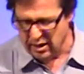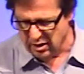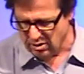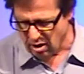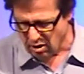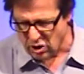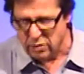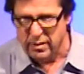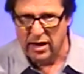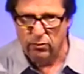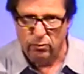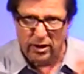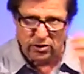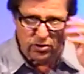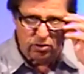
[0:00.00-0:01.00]
It talks about
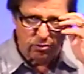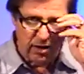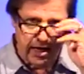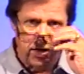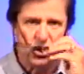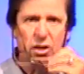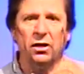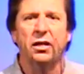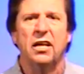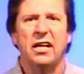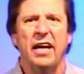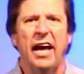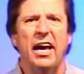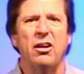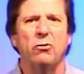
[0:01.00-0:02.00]
restoration
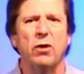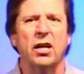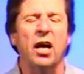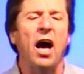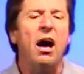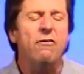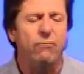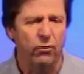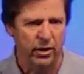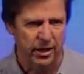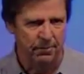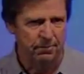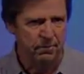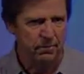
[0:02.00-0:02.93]
and recovery,